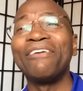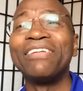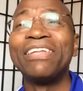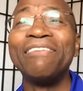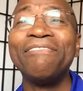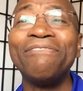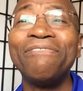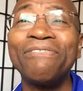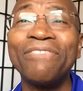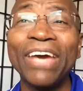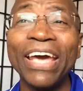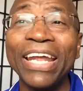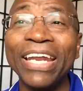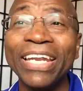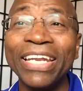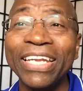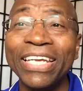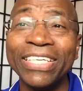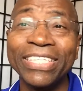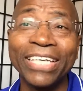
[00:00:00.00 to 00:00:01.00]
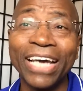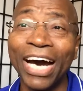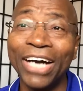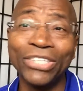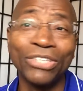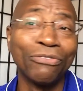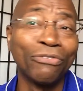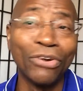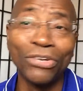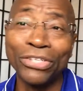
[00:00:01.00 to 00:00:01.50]
I defend this
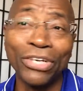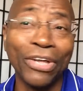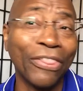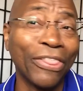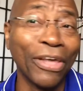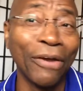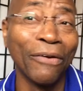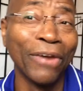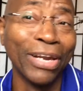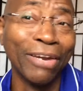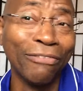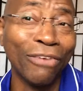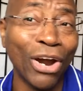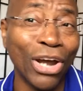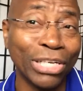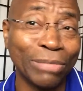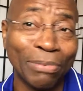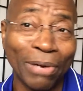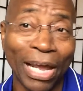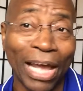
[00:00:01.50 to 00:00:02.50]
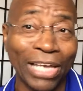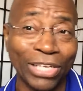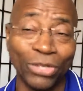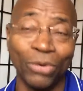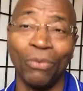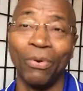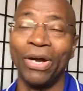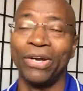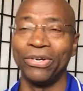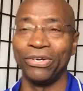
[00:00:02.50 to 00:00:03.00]
controversial theory in the first place,
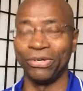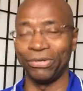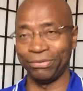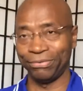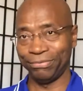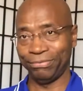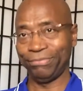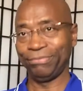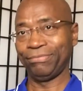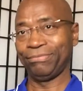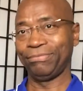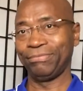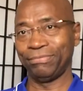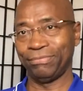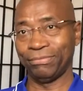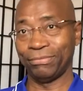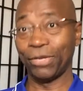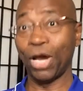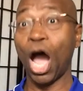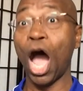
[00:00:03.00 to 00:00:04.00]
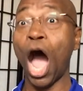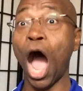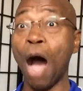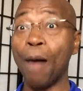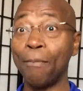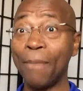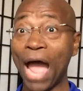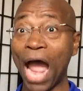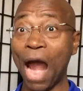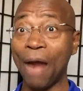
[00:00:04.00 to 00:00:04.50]
you wonder?
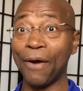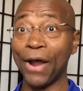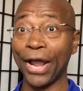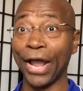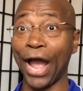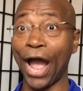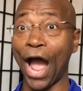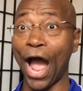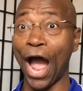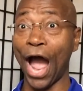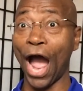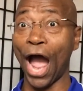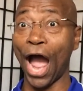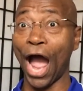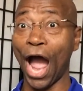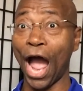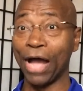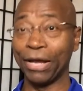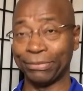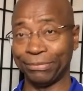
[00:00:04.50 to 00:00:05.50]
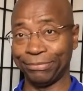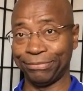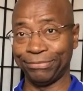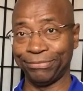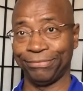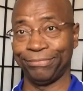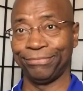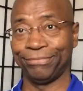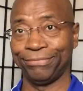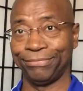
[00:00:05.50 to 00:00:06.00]
America!
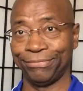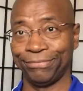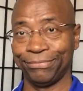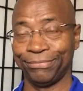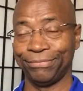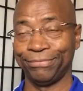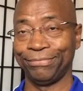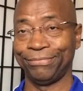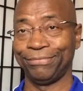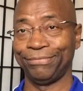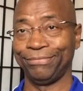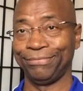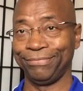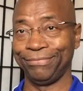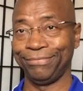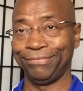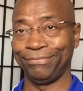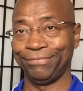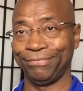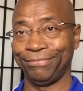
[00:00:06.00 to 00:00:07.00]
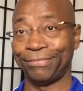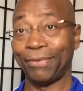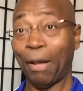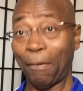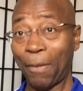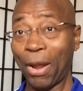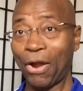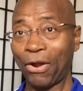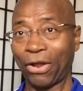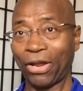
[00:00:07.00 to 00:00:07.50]
Hmm?
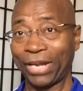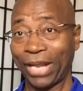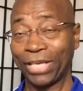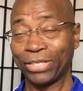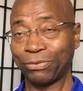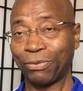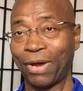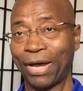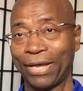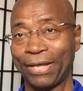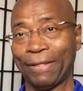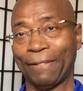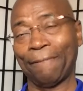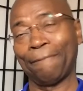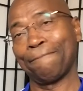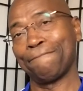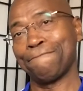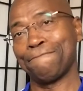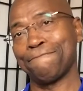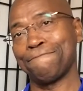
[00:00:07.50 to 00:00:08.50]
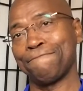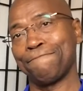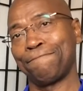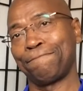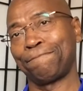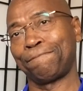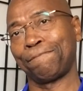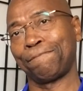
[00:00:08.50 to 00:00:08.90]
America, that's why. Hmm?